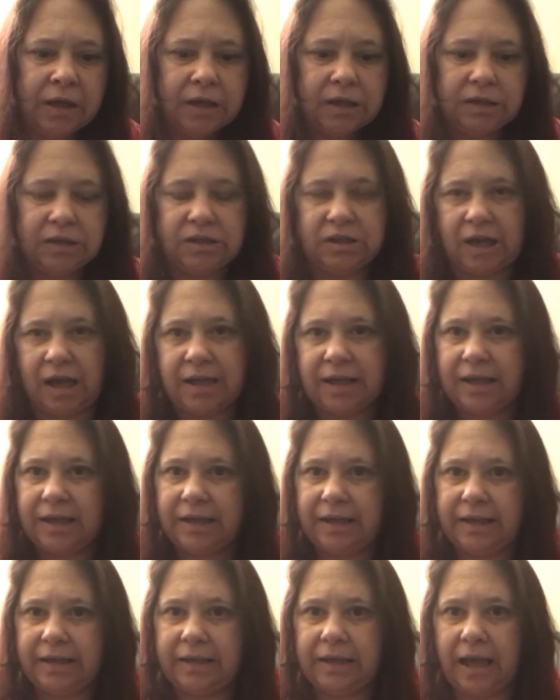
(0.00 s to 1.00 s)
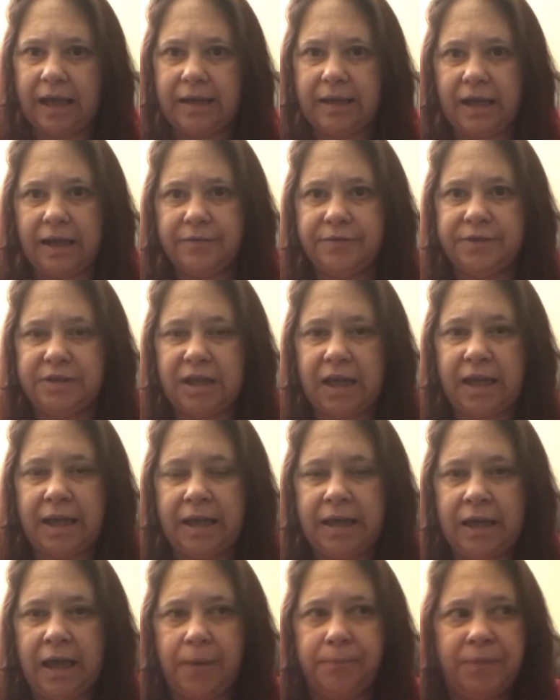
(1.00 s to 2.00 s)
Jacqueline left
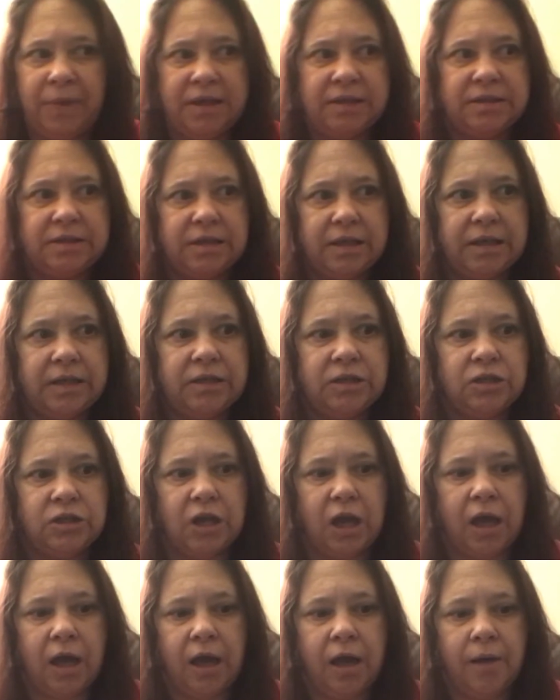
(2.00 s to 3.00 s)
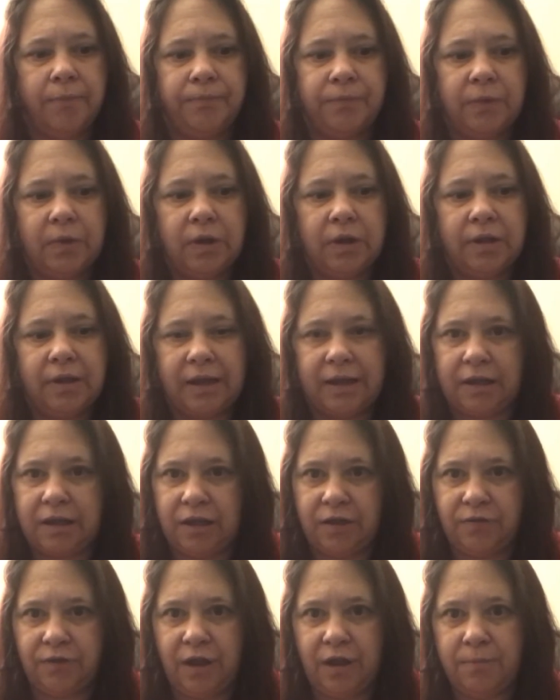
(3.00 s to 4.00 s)
a message, thank you
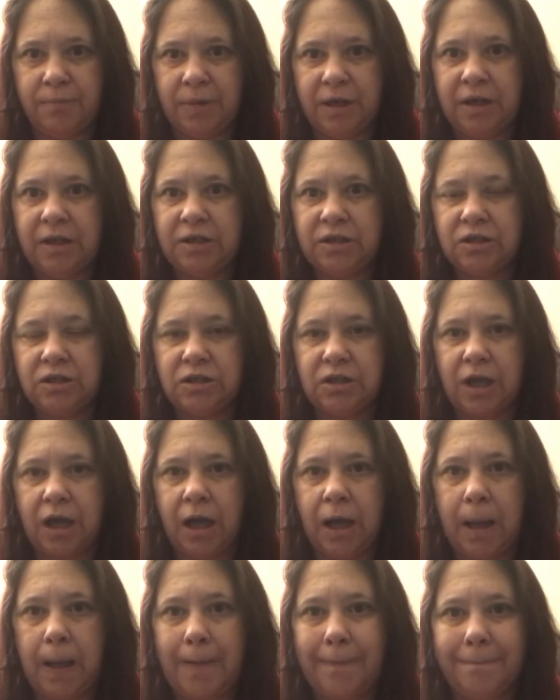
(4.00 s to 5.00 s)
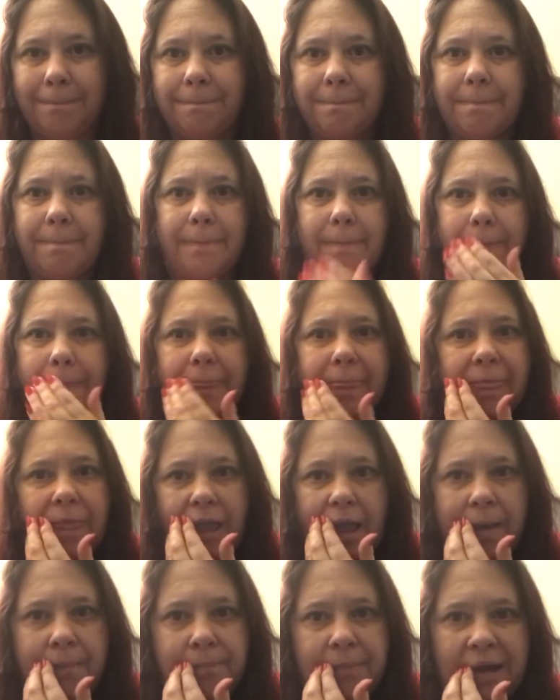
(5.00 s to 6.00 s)
very much,
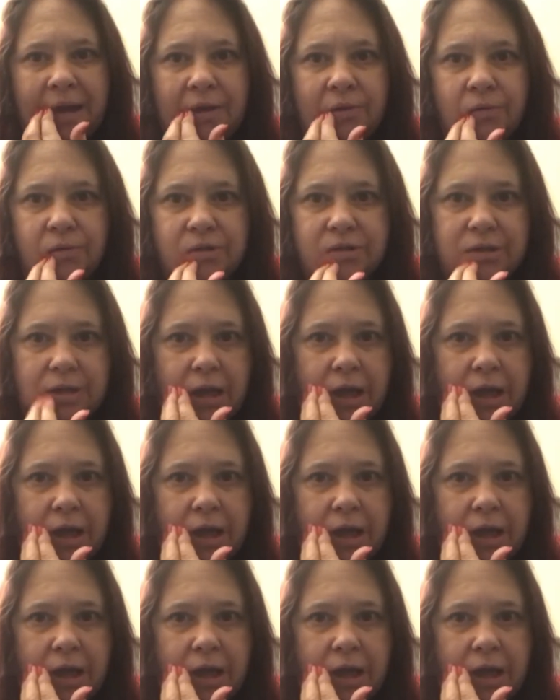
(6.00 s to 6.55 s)
about